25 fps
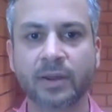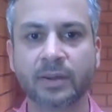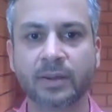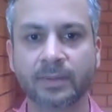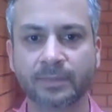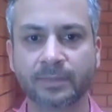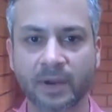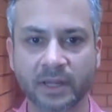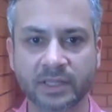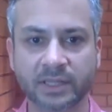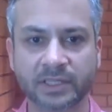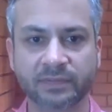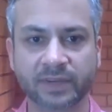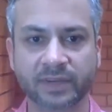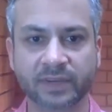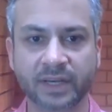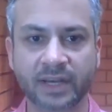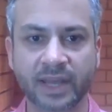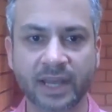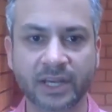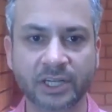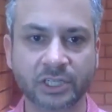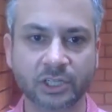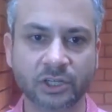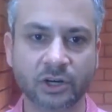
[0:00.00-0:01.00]
bonds of
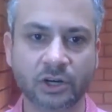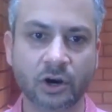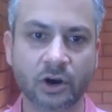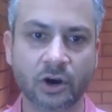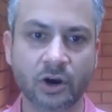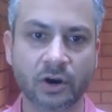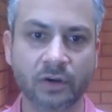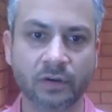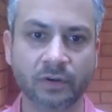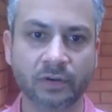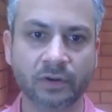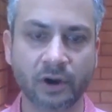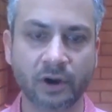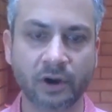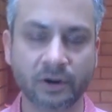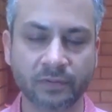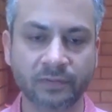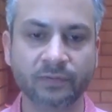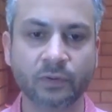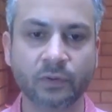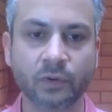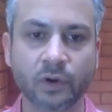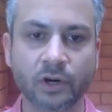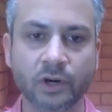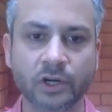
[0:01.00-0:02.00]
connection are
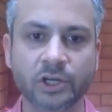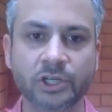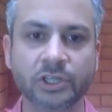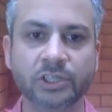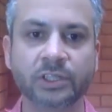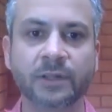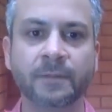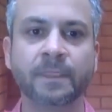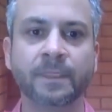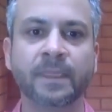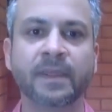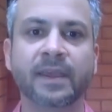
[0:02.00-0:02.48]
forged.